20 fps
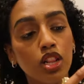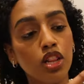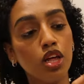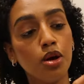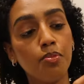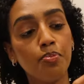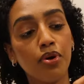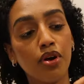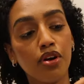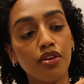
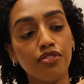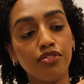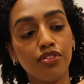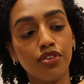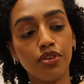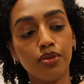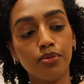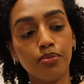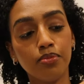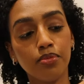Le
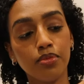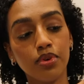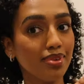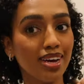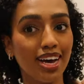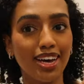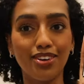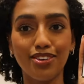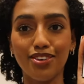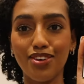Perfume.
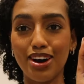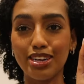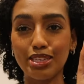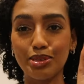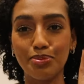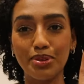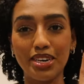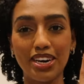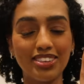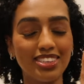I don't know how
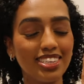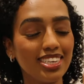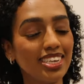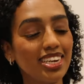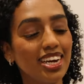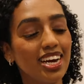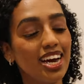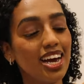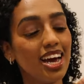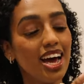to pronounce
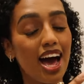it.